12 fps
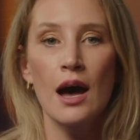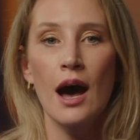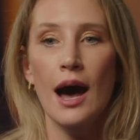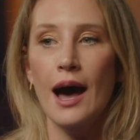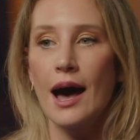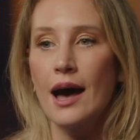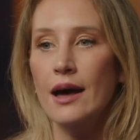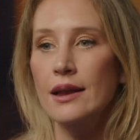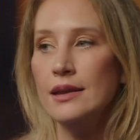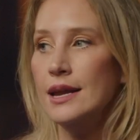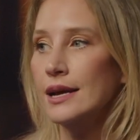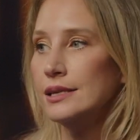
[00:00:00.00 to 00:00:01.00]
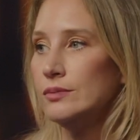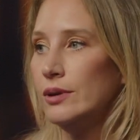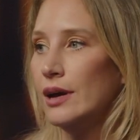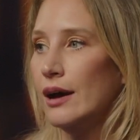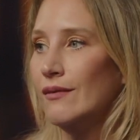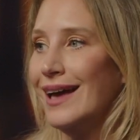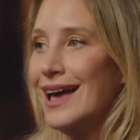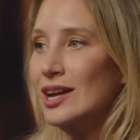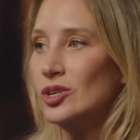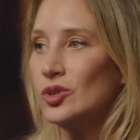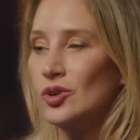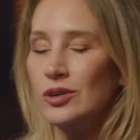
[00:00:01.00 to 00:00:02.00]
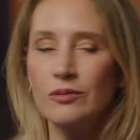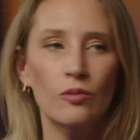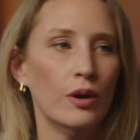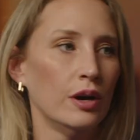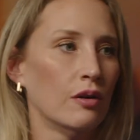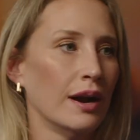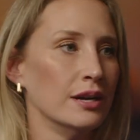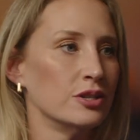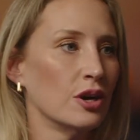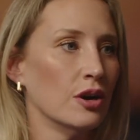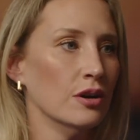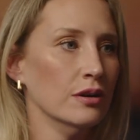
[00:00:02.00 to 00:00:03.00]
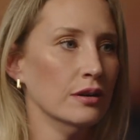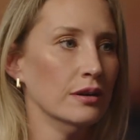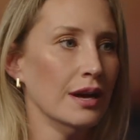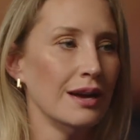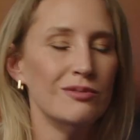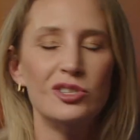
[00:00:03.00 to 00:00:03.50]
Uh, next, we have Andor. What a great show! What a great show! It was